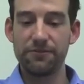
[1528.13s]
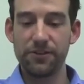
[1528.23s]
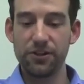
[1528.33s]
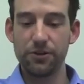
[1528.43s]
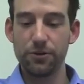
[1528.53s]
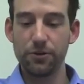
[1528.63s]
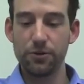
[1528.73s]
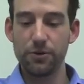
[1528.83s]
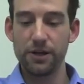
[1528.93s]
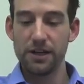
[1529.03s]
if
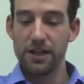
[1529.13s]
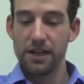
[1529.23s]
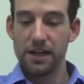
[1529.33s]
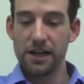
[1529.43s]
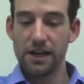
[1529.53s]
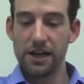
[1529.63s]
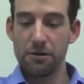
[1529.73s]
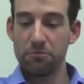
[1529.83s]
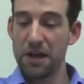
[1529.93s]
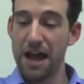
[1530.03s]
you
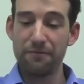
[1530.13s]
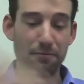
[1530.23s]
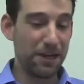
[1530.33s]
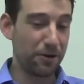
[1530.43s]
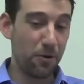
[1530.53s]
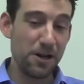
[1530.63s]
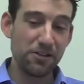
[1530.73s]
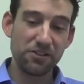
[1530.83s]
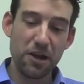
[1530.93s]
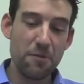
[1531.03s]
have
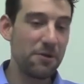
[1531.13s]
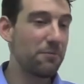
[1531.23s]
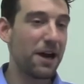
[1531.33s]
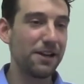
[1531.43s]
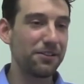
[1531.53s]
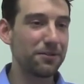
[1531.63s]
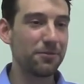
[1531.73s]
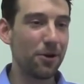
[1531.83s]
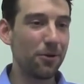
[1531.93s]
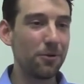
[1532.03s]
Bitcoins, come and buy
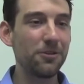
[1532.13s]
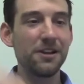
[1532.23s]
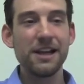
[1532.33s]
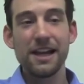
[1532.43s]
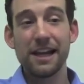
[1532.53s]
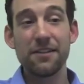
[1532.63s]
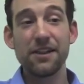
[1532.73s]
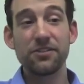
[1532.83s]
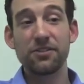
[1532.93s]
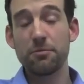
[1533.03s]
some gold. And
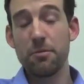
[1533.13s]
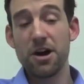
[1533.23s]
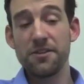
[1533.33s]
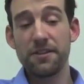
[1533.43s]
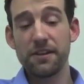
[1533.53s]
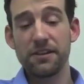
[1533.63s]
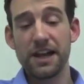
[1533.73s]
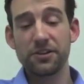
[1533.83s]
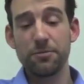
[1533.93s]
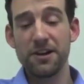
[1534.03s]
next
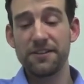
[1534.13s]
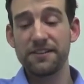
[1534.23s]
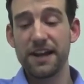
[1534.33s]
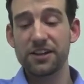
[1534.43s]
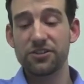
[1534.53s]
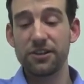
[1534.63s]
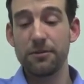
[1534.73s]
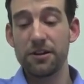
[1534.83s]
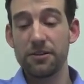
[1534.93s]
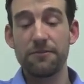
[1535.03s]
month is actually
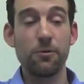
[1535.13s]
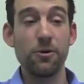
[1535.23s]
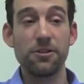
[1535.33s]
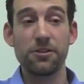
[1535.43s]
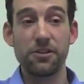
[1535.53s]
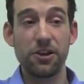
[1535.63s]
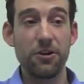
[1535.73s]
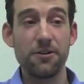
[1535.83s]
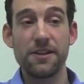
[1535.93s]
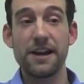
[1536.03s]
the 4th
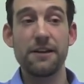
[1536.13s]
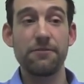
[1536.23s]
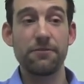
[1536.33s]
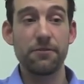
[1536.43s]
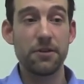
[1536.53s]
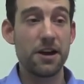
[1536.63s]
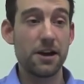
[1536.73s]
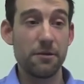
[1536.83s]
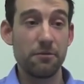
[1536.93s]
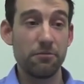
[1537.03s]
year that I've
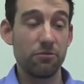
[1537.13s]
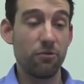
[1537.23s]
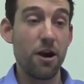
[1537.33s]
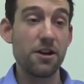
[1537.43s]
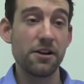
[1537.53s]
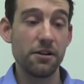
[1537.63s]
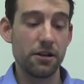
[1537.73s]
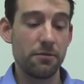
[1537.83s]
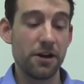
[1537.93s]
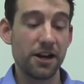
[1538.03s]

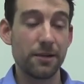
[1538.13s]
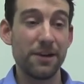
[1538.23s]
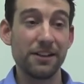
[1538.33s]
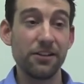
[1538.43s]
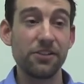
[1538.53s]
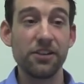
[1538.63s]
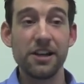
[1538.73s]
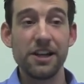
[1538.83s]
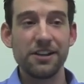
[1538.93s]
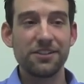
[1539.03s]
run Amagi Metals.
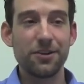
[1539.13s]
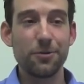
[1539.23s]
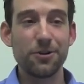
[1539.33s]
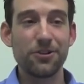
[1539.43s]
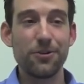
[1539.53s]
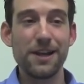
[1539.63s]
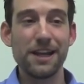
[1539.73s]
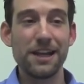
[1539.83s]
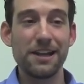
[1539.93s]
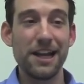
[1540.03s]
So we're
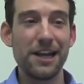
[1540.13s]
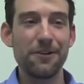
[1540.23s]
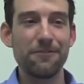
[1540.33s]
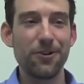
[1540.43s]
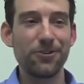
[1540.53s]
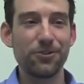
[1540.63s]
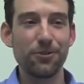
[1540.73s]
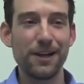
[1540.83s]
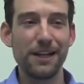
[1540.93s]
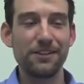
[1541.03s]
doing an
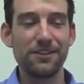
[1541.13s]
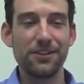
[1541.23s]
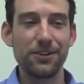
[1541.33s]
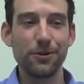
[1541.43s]
anniversary